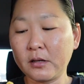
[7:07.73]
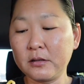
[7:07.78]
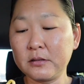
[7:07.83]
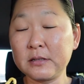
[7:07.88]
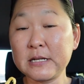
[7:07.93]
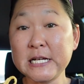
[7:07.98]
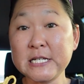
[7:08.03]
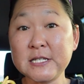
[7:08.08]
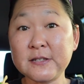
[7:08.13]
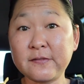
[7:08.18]

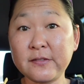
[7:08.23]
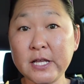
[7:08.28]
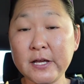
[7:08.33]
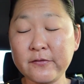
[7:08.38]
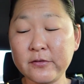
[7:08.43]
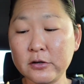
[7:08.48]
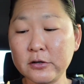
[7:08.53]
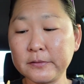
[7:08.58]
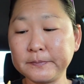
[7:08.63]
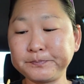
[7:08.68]
Nice
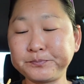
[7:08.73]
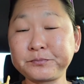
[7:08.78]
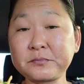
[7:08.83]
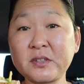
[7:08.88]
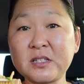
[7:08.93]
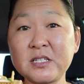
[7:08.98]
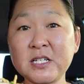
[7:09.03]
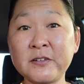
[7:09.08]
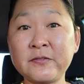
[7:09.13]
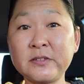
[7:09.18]
flavor,
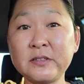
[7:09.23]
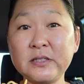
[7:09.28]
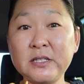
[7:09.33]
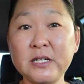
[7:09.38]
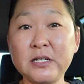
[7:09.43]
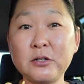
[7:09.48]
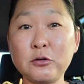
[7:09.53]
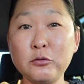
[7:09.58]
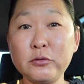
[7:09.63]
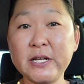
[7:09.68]
definitely
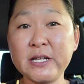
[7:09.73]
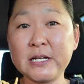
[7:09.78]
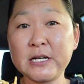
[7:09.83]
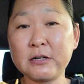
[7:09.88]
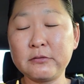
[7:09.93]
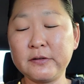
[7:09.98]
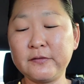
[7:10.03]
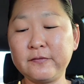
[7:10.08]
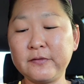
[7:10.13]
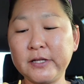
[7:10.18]
an
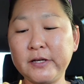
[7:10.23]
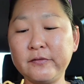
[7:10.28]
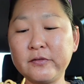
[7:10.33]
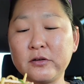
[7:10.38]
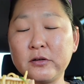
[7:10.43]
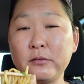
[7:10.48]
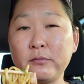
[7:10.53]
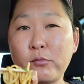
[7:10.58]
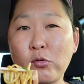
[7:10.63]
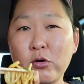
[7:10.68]
Okinawan
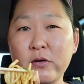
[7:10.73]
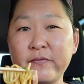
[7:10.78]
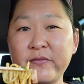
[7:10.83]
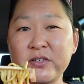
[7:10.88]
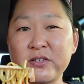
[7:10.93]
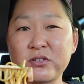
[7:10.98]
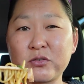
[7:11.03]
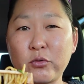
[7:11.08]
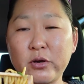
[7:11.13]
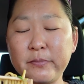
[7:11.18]
flavor, more of a
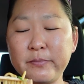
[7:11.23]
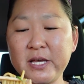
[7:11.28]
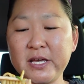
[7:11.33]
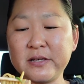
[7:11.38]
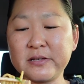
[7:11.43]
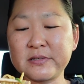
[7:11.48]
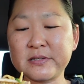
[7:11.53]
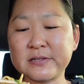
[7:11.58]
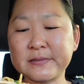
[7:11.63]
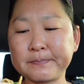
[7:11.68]
soy
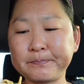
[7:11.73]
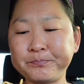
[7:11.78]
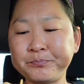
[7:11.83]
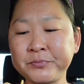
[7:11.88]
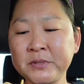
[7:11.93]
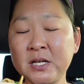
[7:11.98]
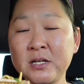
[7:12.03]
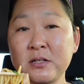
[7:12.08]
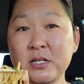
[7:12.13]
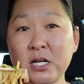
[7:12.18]
base,
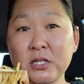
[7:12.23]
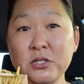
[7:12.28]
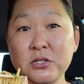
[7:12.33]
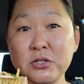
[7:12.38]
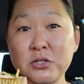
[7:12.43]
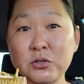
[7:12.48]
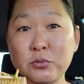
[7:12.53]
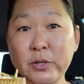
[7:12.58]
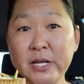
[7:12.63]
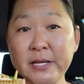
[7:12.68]
not
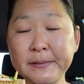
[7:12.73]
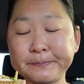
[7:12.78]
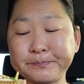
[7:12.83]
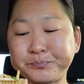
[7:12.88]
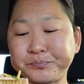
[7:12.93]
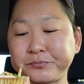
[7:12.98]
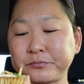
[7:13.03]
too sweet.